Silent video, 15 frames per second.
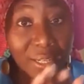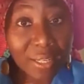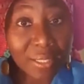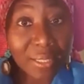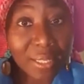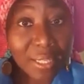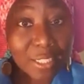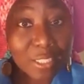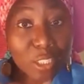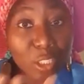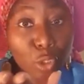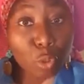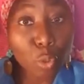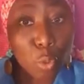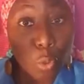the
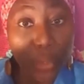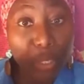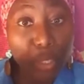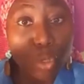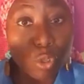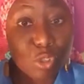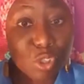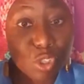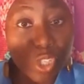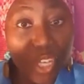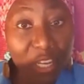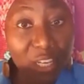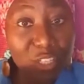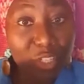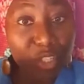categorical
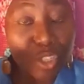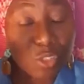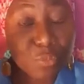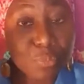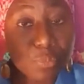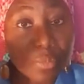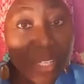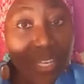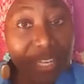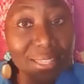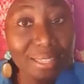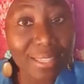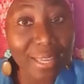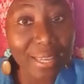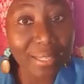change in
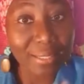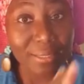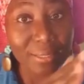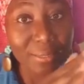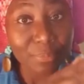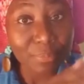things,